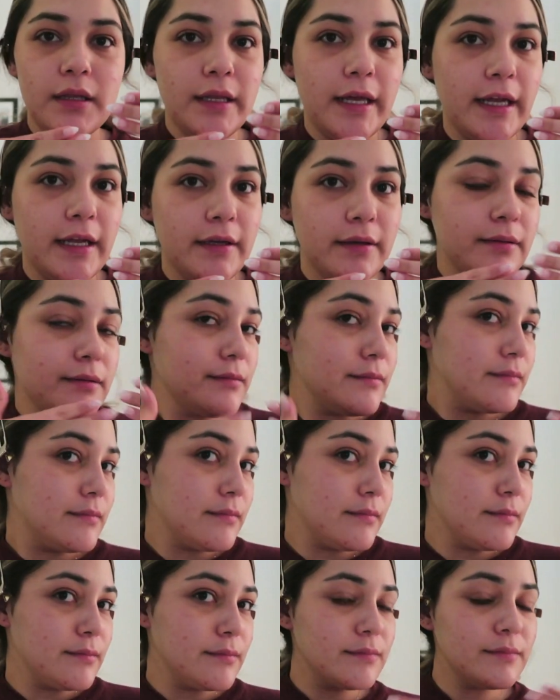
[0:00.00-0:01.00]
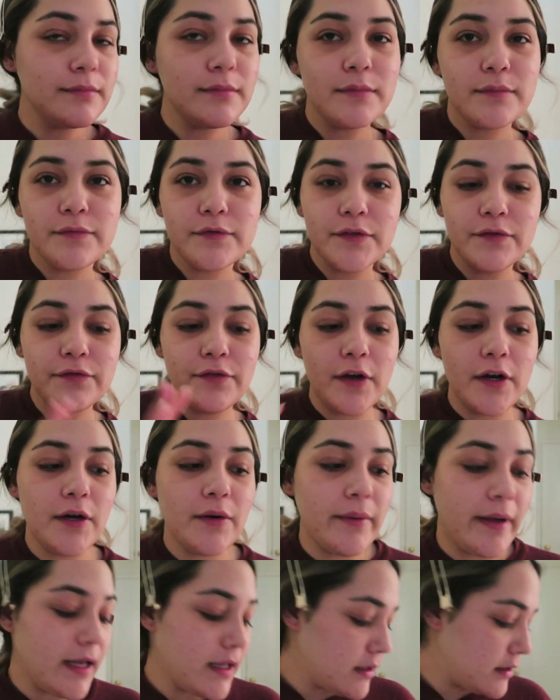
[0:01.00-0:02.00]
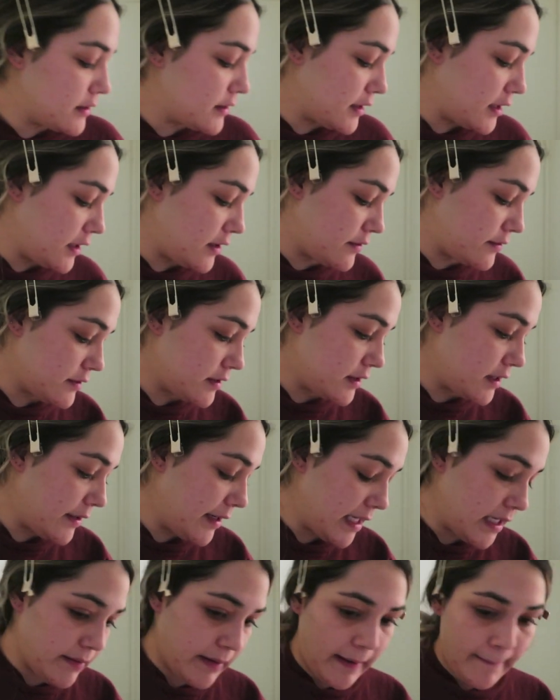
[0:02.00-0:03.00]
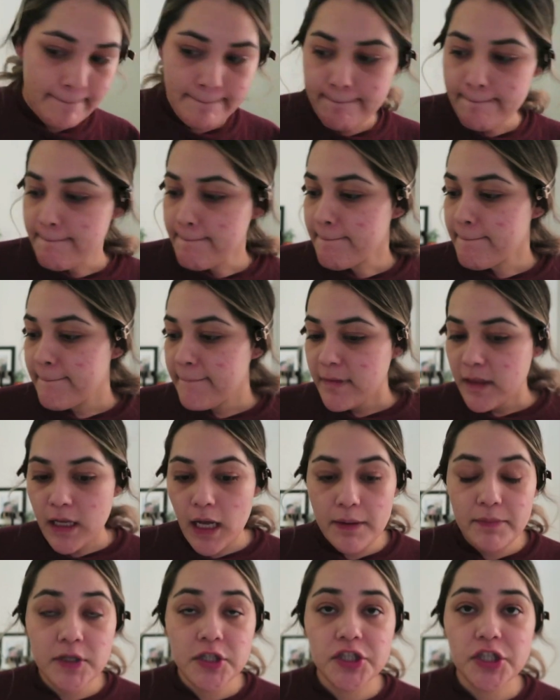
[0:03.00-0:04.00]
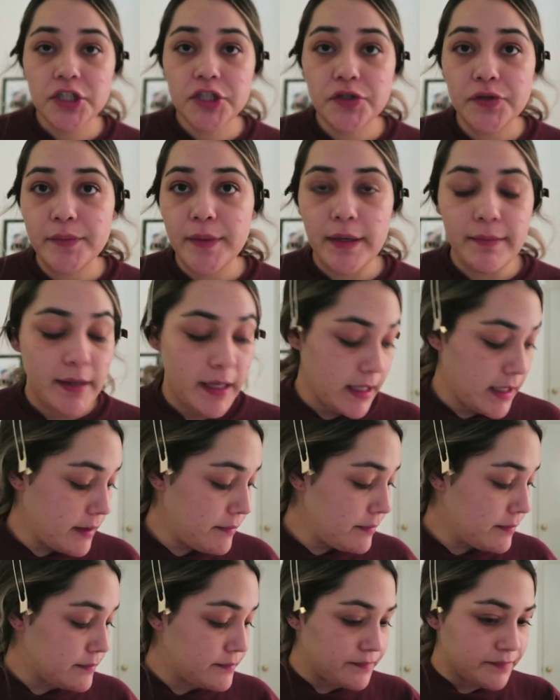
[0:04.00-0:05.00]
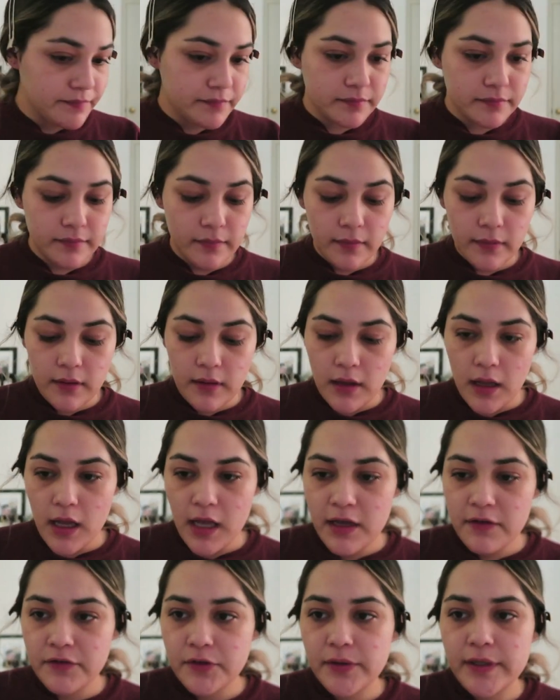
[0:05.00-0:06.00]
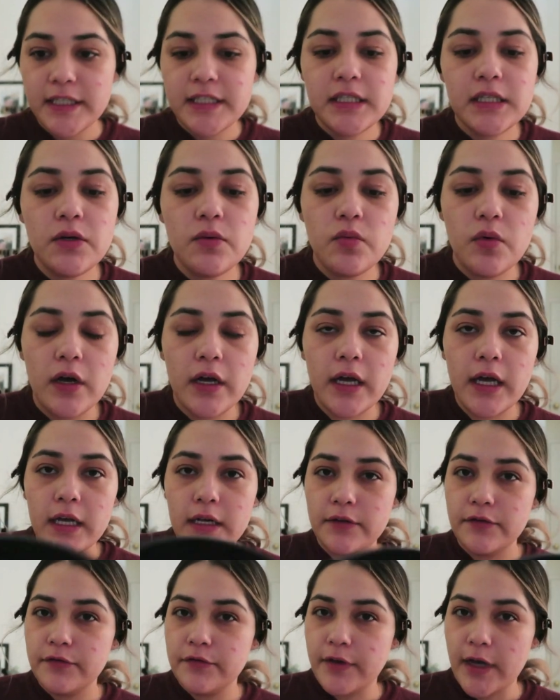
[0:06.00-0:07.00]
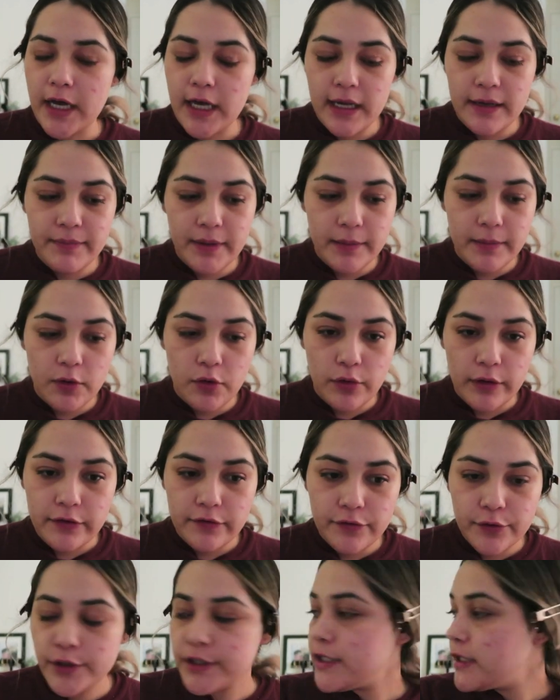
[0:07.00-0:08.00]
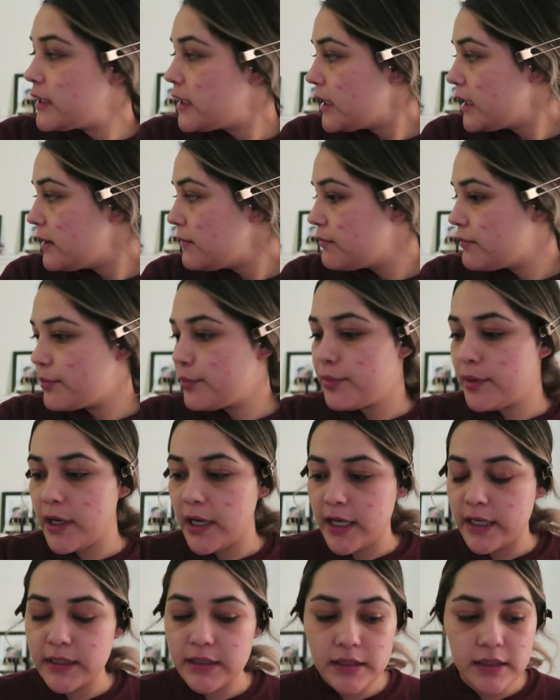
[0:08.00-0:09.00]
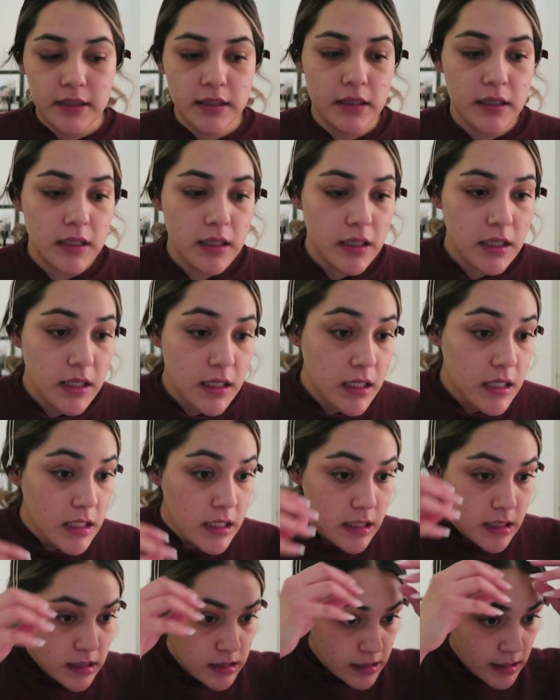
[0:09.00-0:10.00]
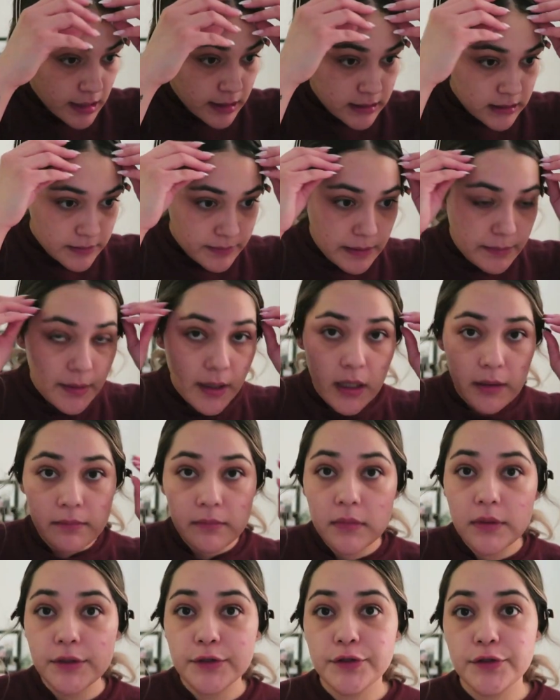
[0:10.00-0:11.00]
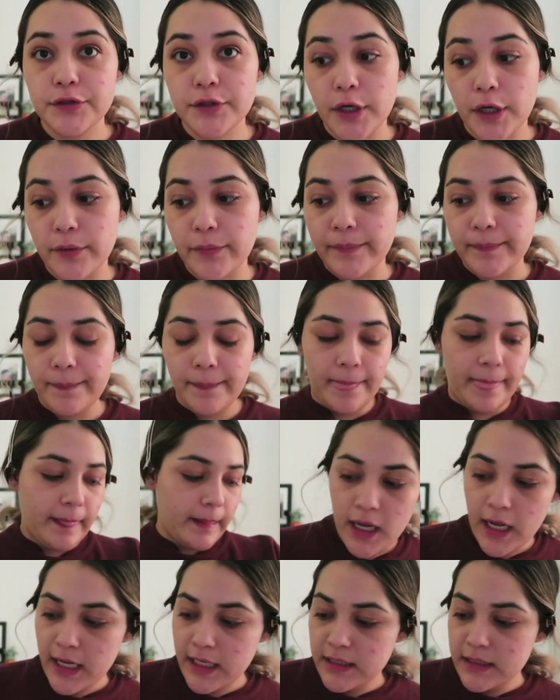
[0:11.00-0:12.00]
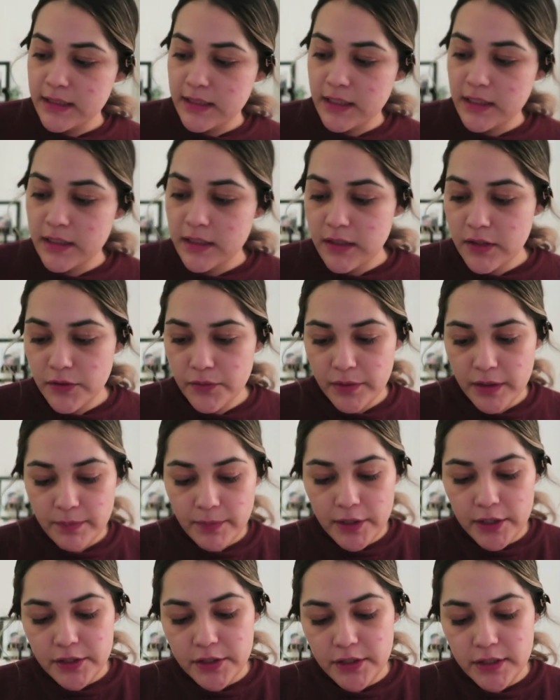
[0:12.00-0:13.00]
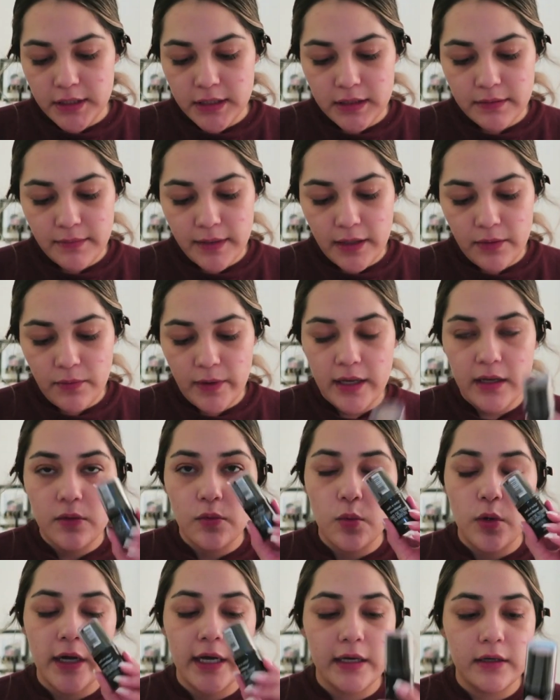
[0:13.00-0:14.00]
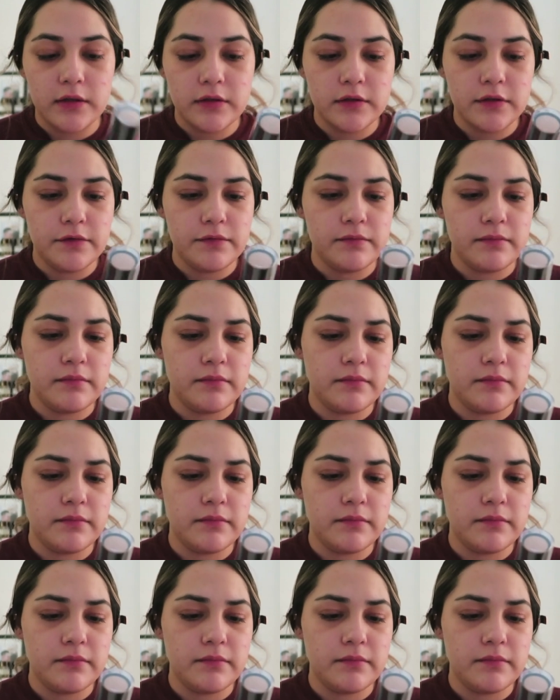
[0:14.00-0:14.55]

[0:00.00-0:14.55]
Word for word: like from far away it looks cute. So anyway, I'm gonna start doing my makeup. I have no idea what kind of vibe I'm going for tonight, but it has to be bomb. So I did repurchase my Wet and Wild